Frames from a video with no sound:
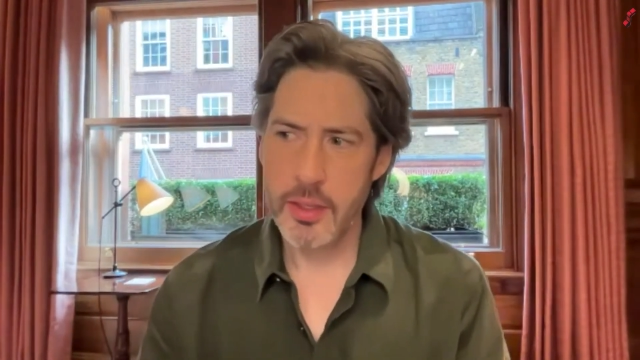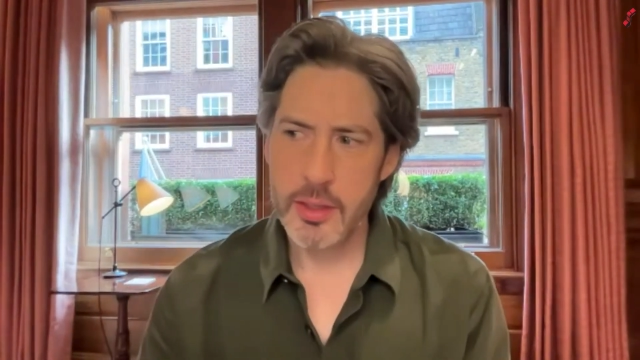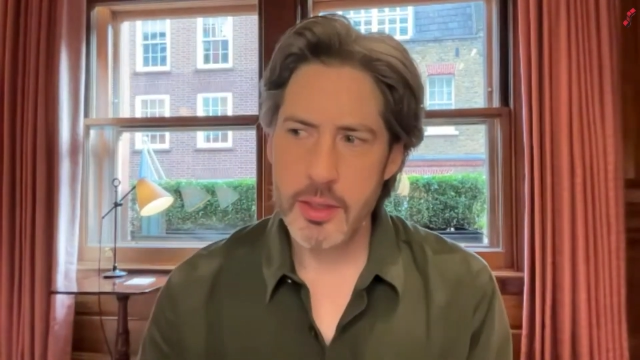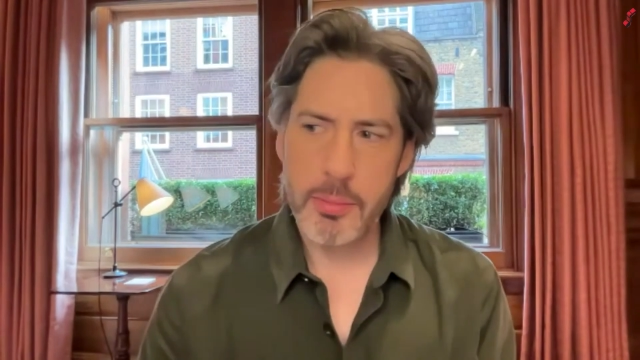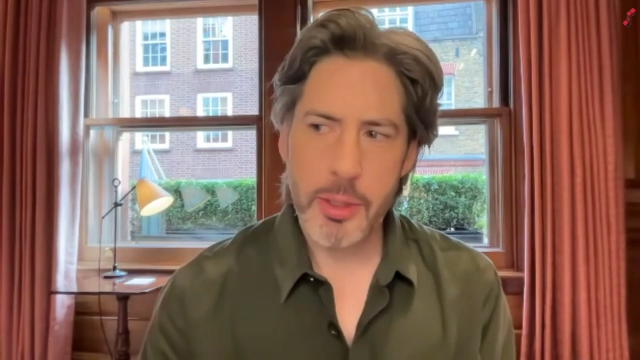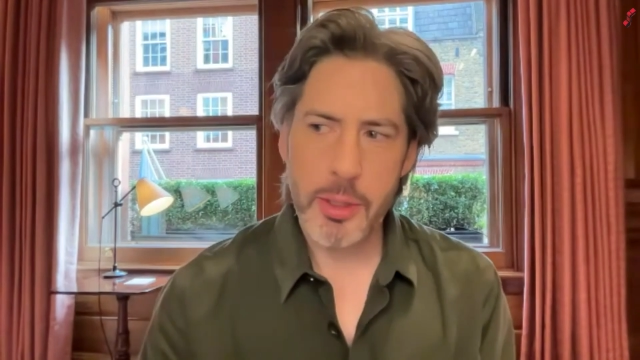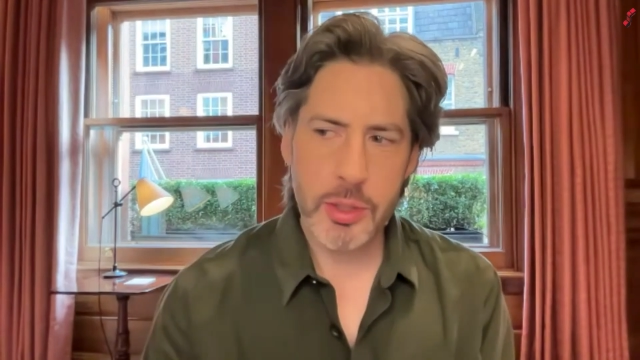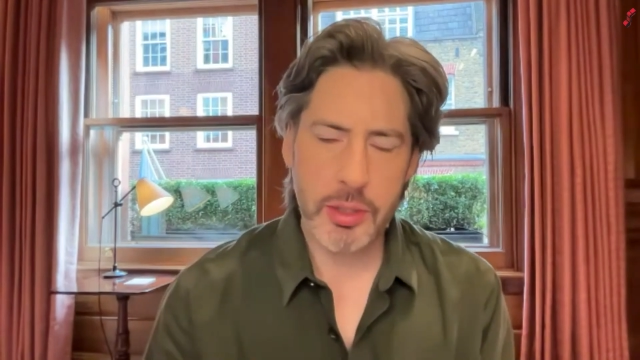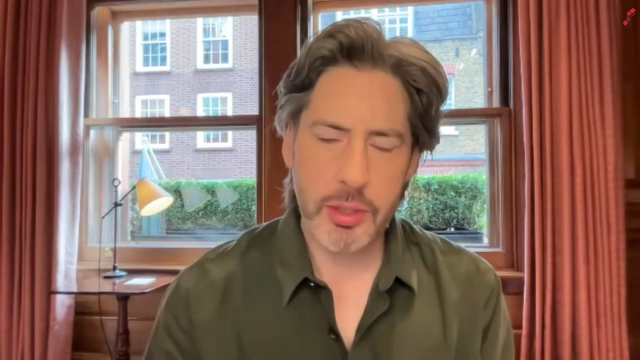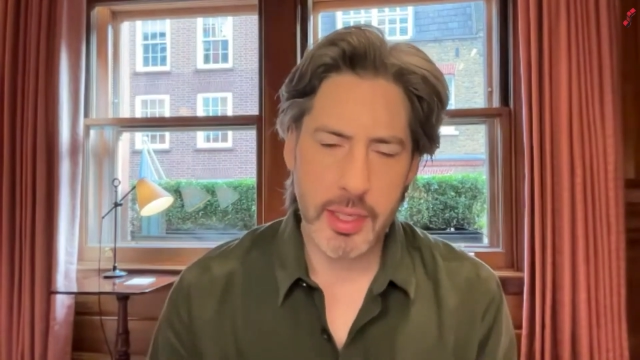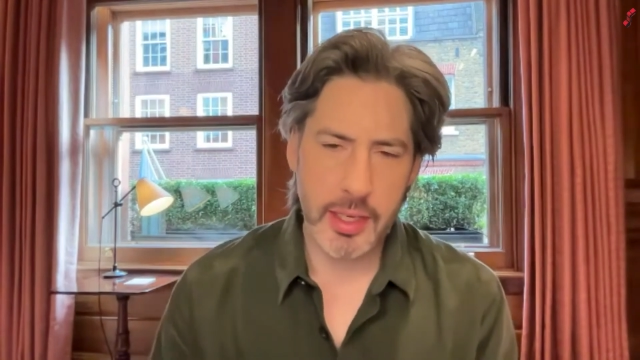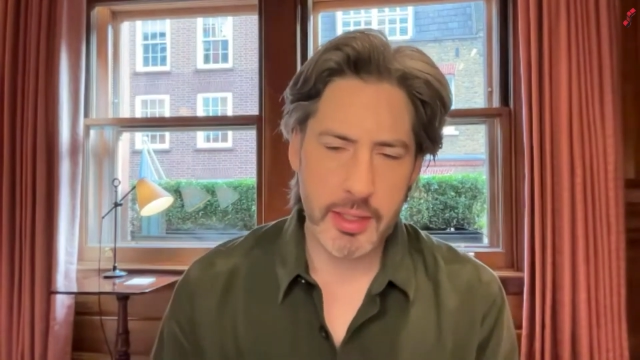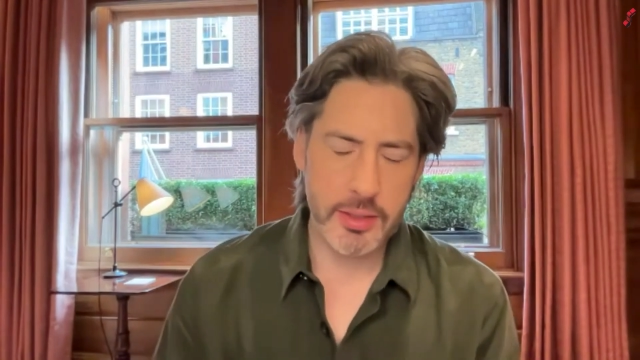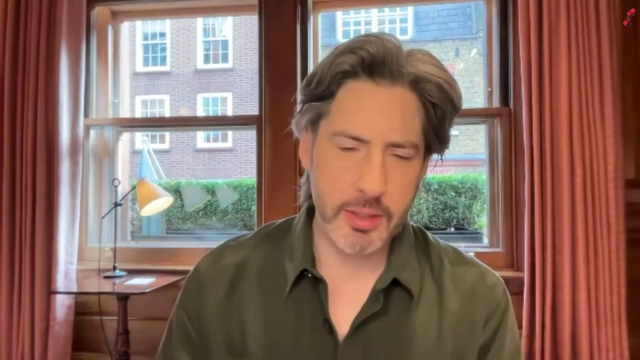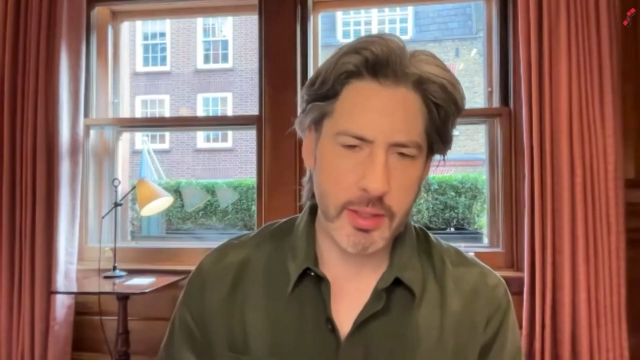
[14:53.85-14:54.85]
the musical
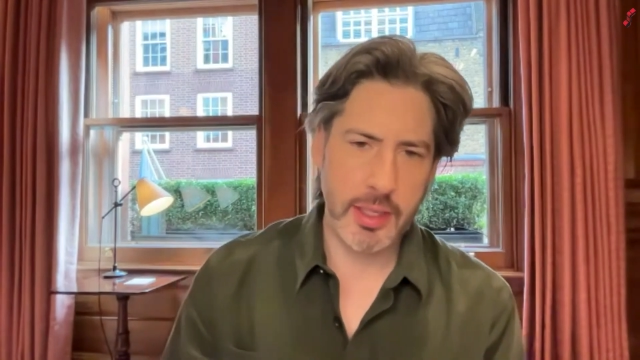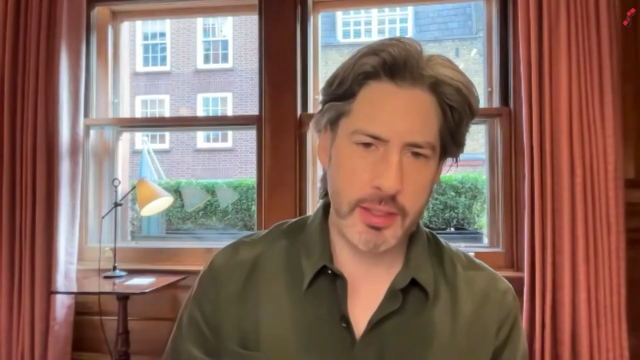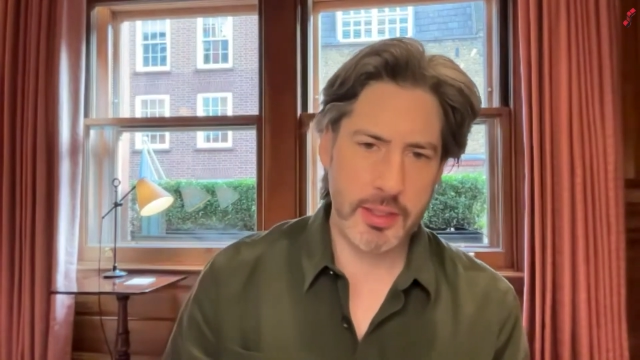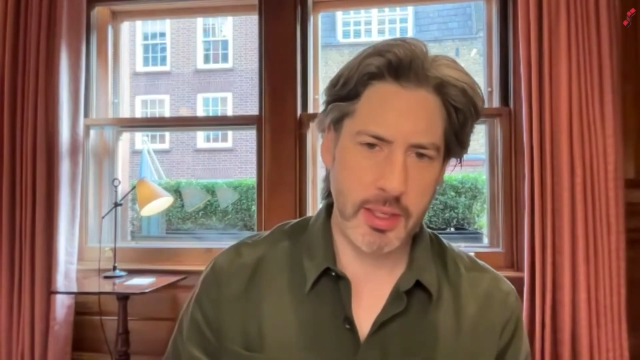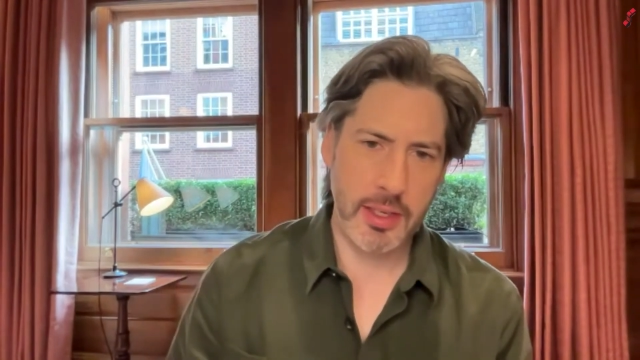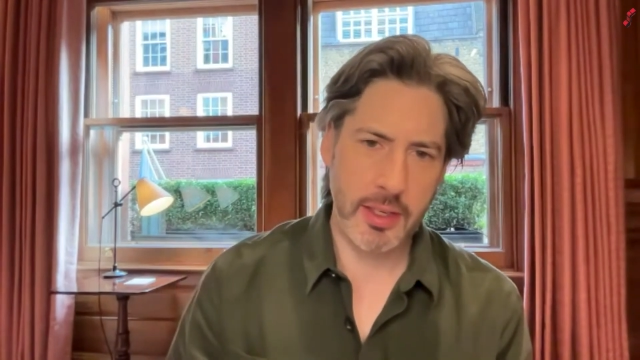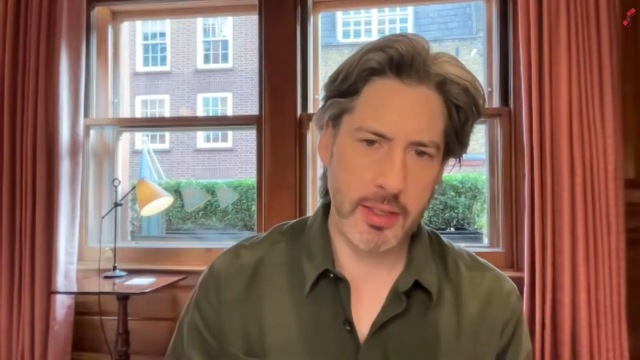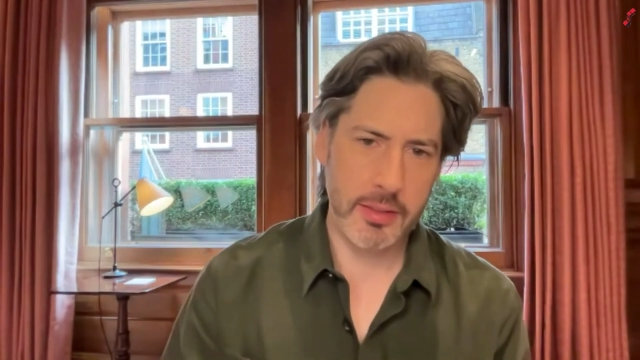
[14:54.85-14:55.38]
guest on SNL.